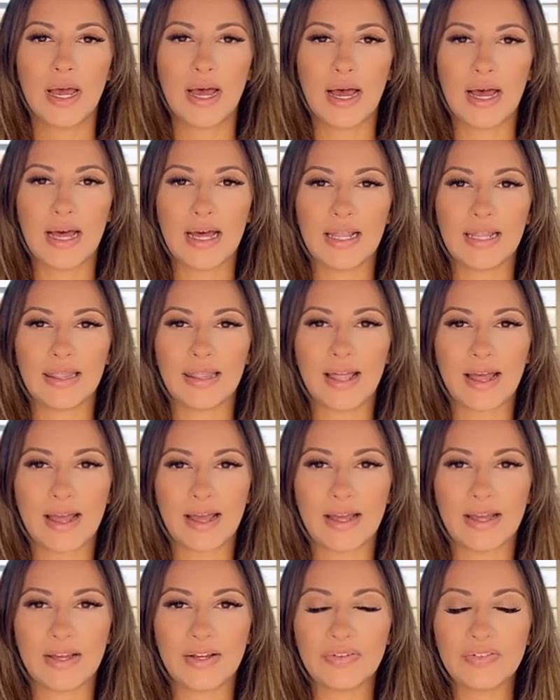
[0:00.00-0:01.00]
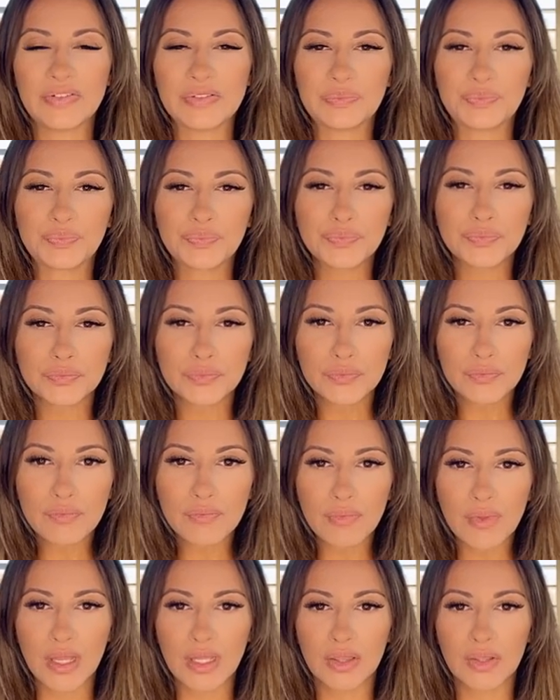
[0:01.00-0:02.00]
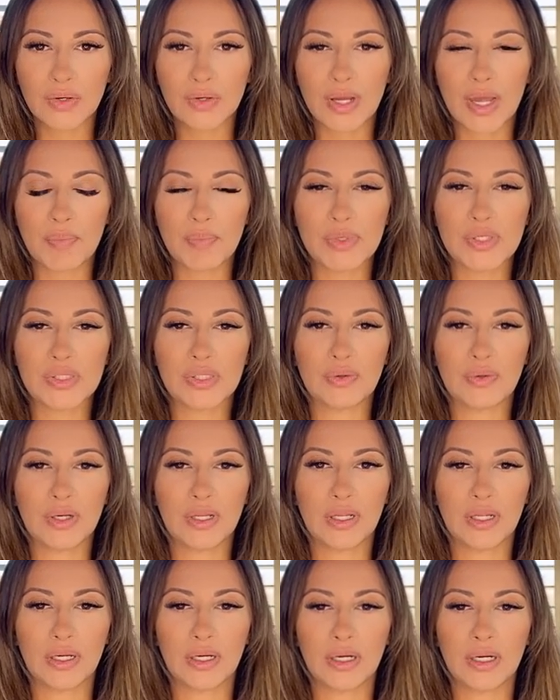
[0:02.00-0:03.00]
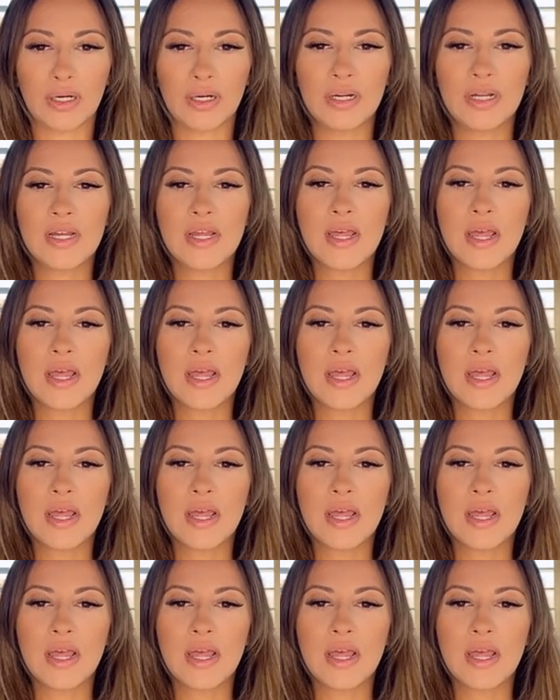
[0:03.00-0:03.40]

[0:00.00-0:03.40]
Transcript: live, a little episode here.